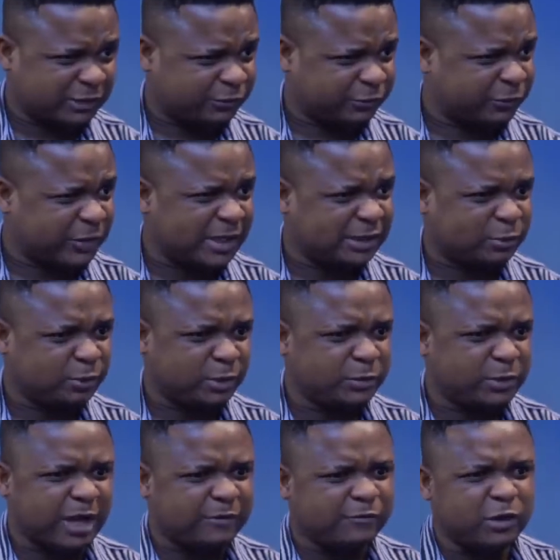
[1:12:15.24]
friends,
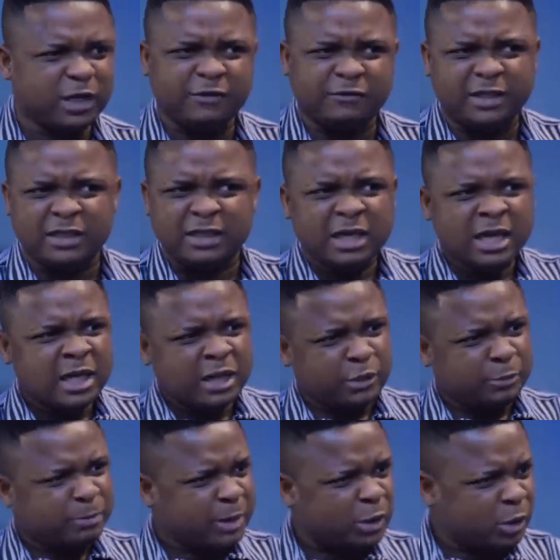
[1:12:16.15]
we have not even,
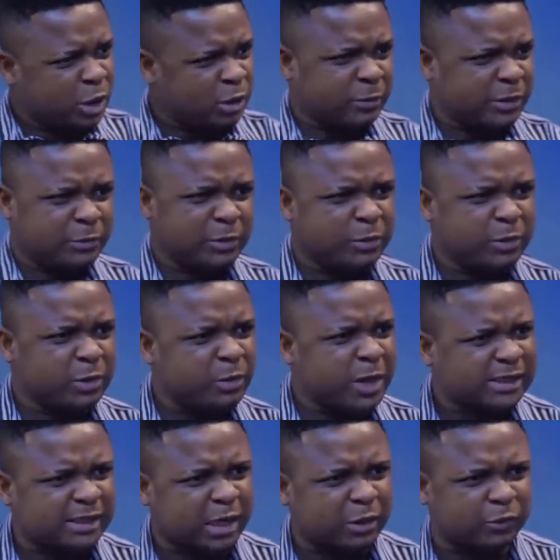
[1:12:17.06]
you know, been long we
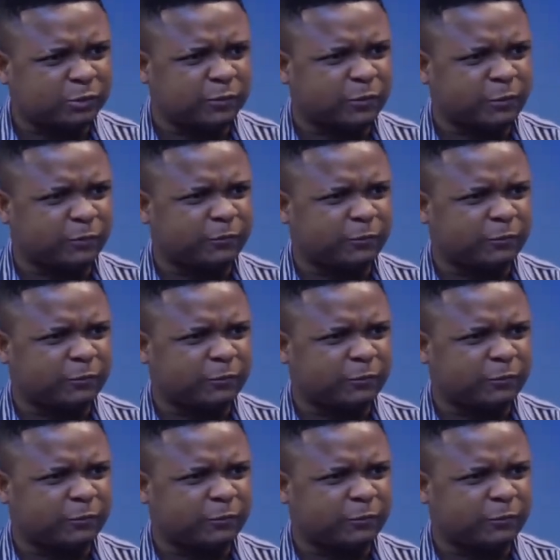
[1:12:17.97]
went out for